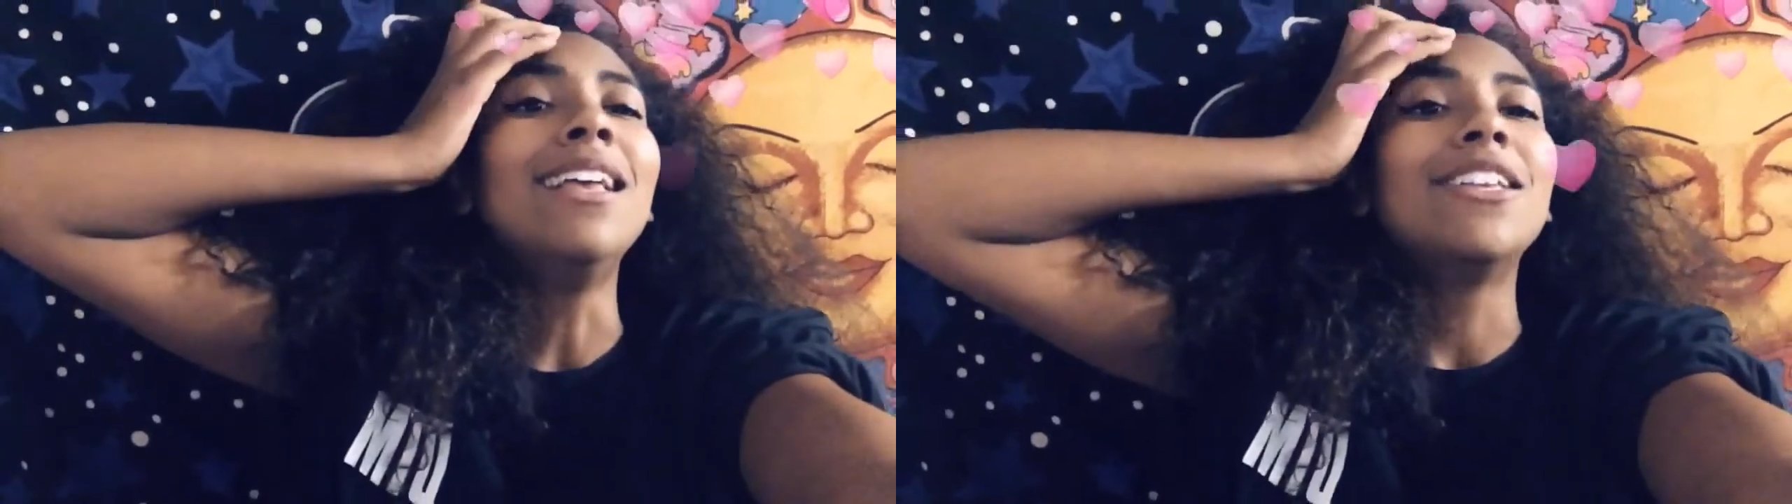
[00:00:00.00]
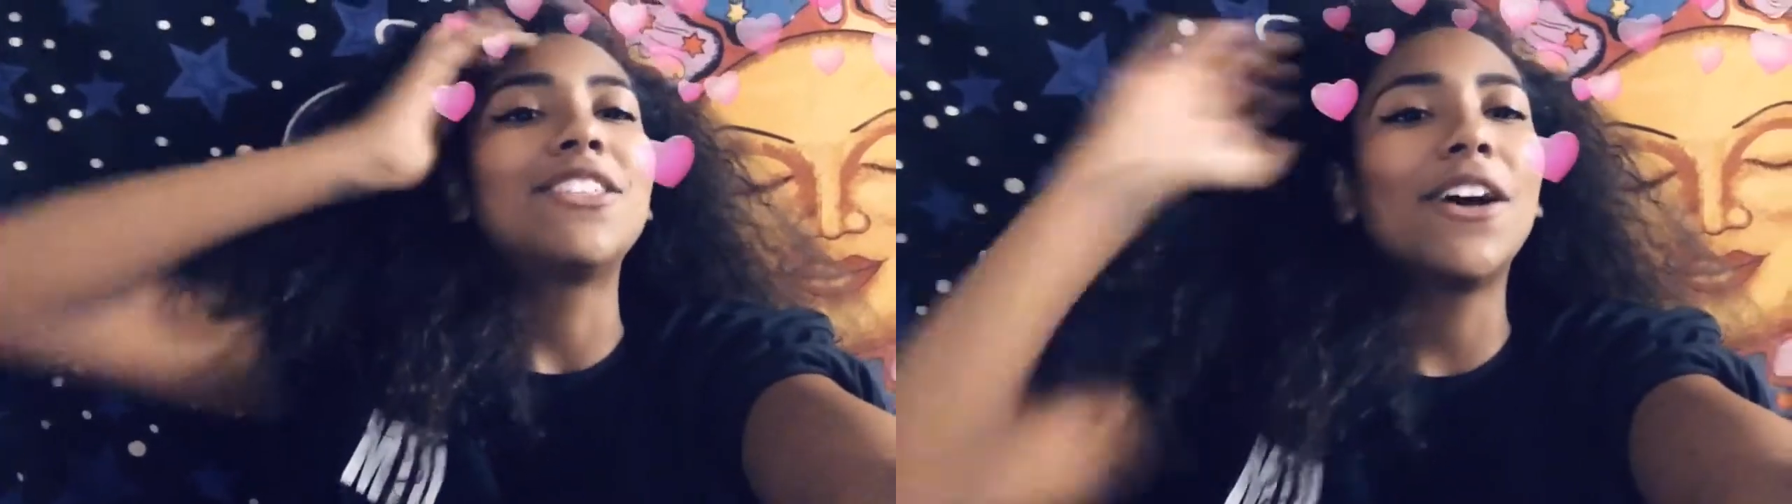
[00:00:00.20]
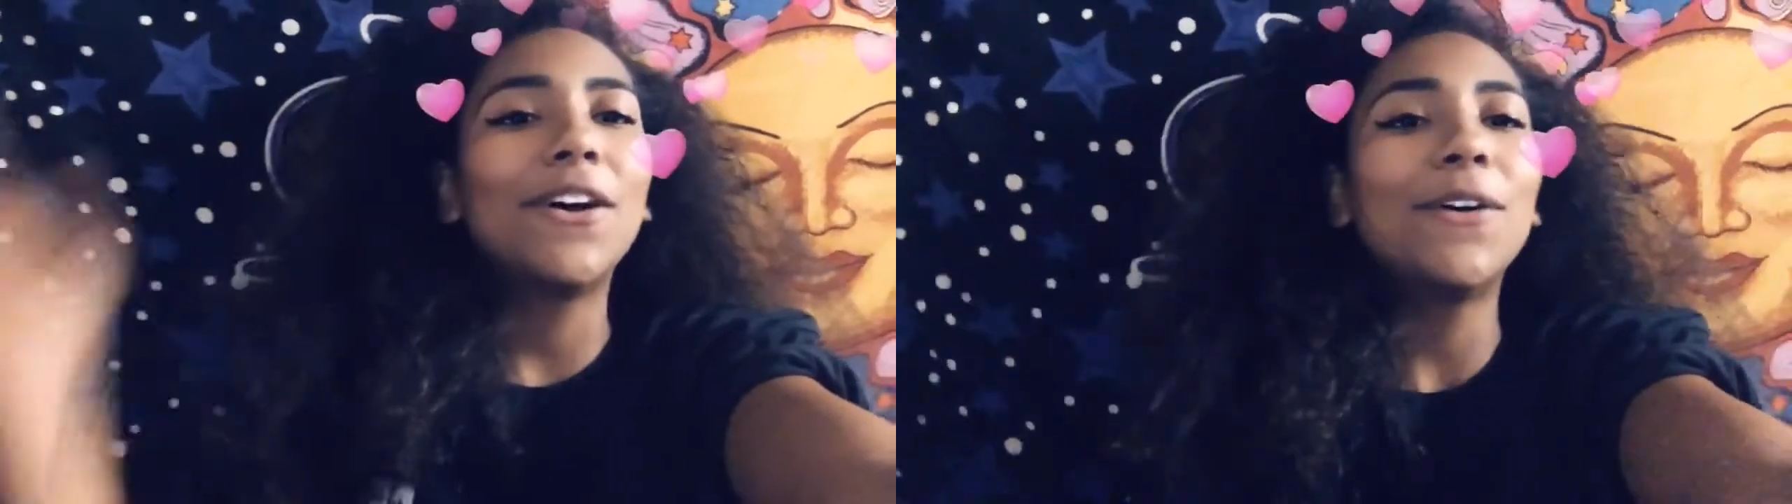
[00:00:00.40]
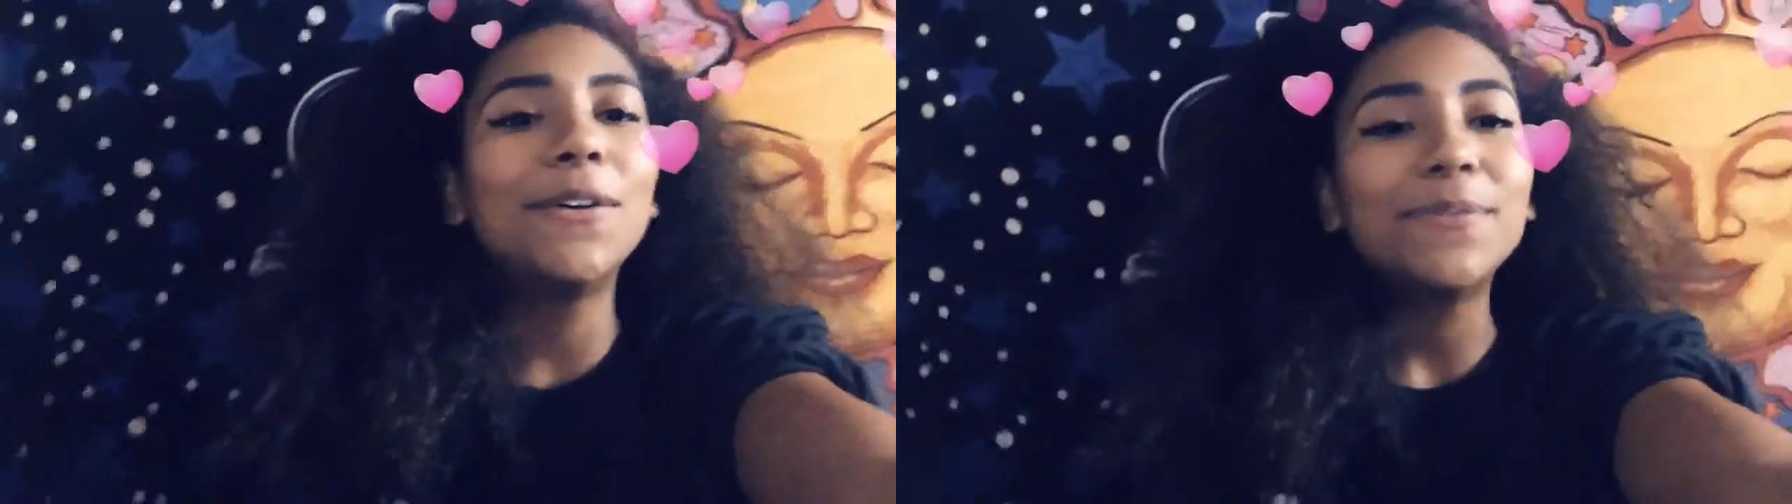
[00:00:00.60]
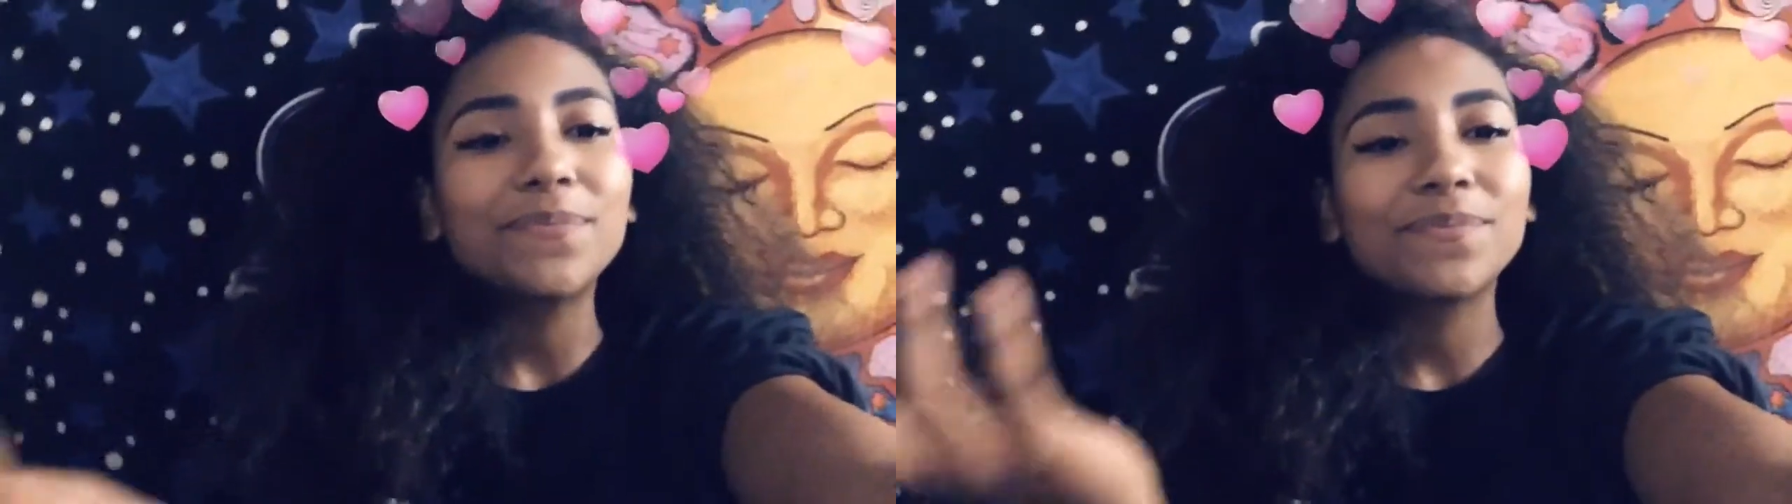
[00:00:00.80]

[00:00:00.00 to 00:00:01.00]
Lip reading: so